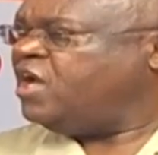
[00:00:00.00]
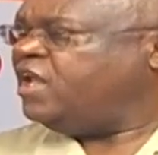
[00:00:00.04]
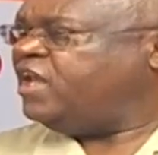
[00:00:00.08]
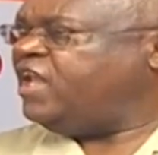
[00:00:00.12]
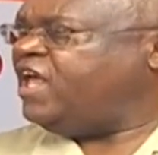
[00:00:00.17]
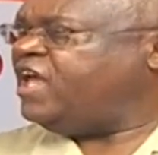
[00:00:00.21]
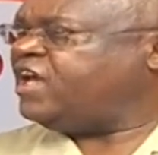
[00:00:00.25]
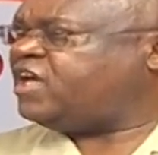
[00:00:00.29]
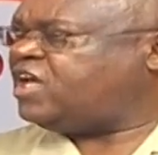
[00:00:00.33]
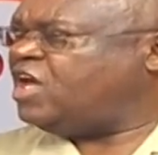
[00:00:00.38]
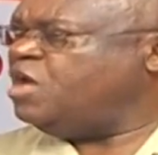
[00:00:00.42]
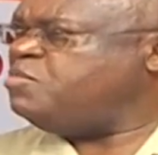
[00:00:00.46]

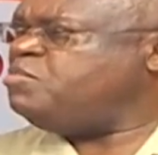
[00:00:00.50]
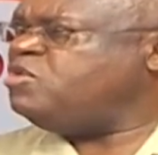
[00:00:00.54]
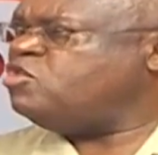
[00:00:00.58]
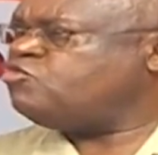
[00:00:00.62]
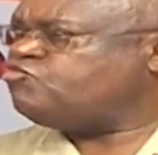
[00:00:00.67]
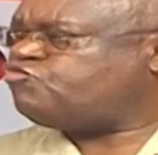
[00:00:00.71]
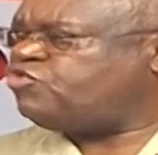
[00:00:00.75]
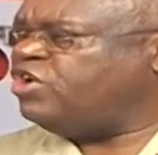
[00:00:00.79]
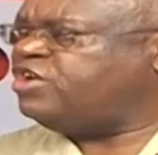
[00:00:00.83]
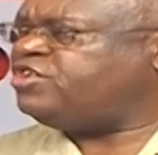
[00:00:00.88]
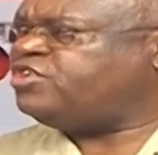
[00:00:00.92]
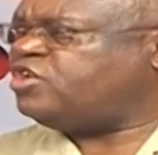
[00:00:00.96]
They came in
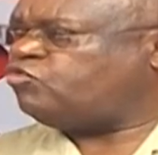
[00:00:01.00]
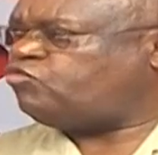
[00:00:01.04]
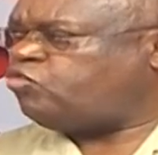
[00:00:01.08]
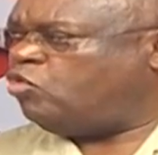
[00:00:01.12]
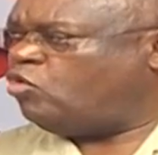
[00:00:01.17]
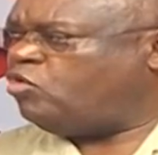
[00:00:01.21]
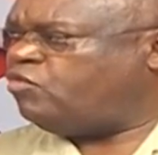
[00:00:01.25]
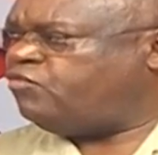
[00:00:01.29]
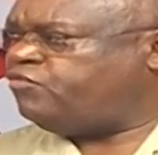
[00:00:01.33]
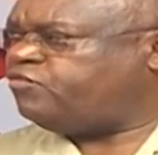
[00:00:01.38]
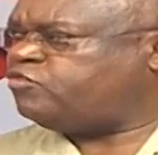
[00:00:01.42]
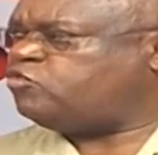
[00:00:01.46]

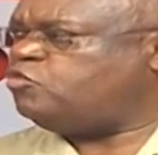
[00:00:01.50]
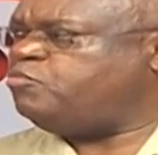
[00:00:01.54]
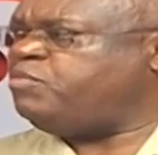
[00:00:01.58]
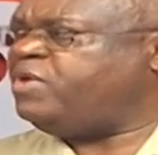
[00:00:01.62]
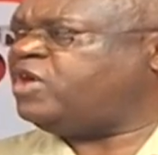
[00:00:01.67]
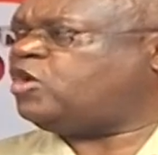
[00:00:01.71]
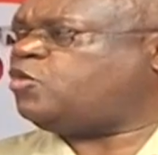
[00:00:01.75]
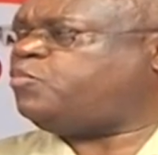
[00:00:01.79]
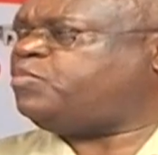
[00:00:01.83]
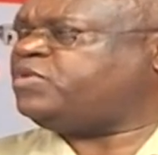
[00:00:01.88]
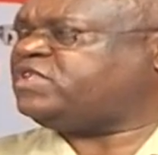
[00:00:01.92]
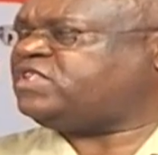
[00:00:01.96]
2012 to
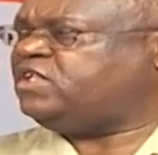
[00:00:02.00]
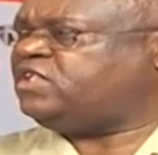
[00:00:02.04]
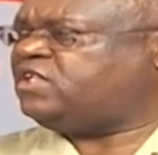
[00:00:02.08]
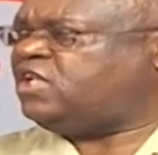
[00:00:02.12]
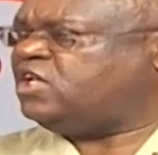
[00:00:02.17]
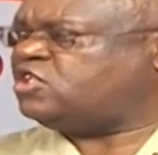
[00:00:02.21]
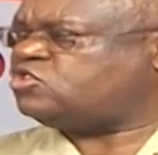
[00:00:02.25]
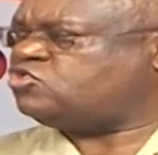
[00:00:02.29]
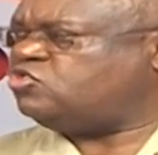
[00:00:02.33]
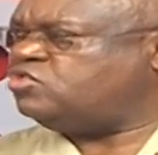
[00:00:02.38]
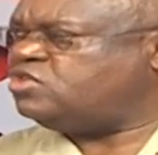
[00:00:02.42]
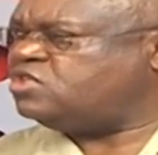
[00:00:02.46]
make
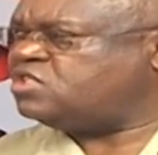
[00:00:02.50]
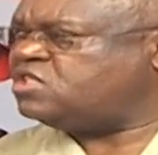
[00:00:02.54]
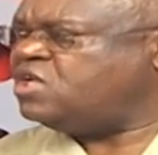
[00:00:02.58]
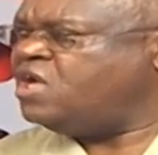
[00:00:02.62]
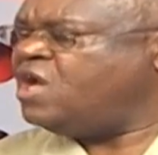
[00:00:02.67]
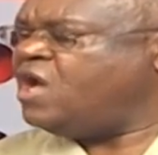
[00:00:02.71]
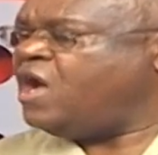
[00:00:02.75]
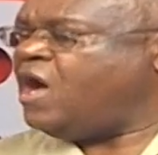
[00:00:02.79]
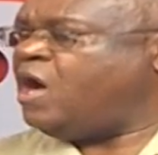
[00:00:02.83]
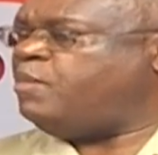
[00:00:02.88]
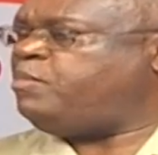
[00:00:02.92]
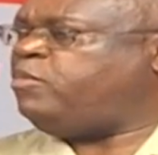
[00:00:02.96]
presentations
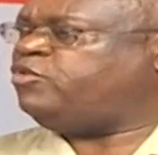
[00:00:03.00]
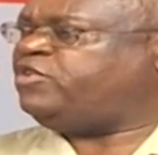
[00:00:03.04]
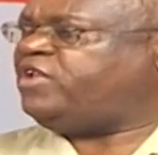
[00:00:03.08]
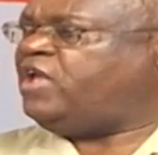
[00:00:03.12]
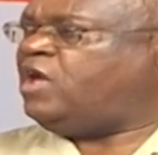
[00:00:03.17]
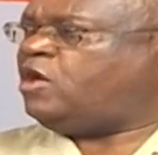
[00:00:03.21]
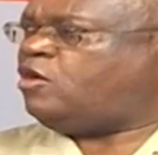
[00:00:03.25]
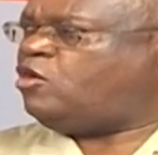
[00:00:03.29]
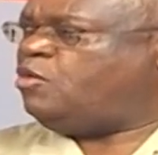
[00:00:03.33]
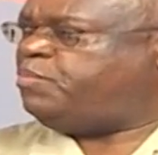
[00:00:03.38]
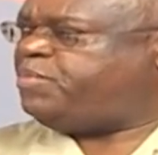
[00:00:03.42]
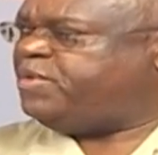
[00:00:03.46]
about
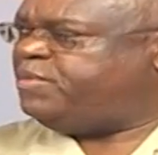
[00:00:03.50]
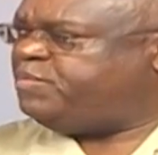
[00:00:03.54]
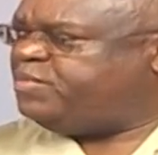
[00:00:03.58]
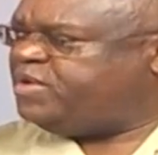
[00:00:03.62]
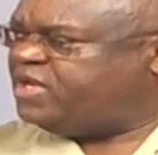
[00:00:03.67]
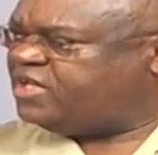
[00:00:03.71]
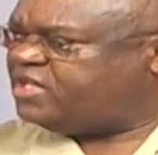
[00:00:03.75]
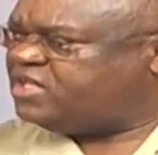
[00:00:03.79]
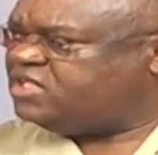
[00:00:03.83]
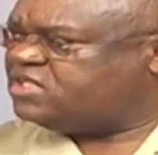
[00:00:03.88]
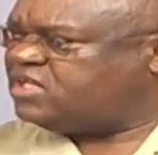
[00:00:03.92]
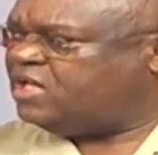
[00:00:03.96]
their
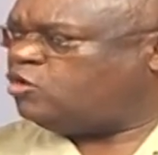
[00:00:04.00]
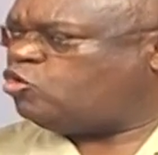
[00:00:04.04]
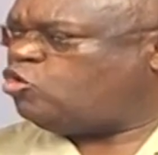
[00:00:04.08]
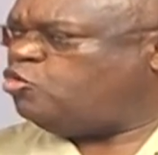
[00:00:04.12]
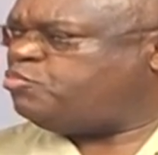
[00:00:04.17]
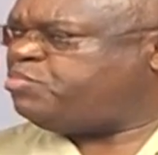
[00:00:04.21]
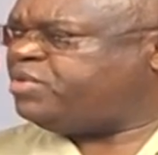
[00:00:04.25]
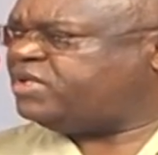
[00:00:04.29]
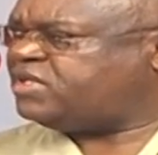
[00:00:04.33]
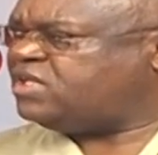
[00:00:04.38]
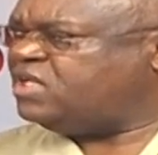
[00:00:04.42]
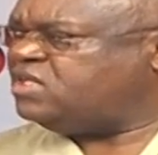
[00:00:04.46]
capabilities and
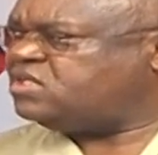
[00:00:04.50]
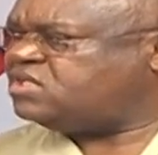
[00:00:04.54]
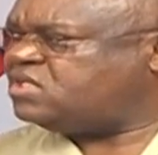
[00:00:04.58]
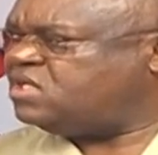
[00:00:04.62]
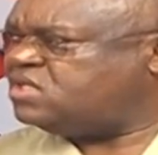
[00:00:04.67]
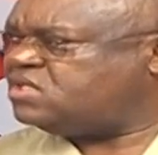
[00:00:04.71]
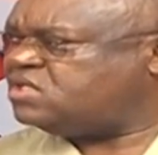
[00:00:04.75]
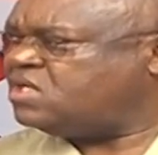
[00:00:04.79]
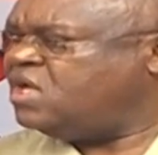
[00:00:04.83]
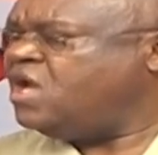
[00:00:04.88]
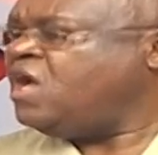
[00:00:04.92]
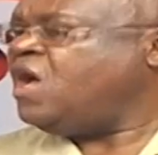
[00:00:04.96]

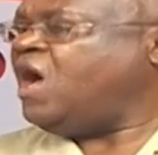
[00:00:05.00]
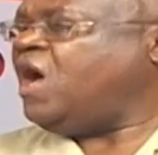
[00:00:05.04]
competences,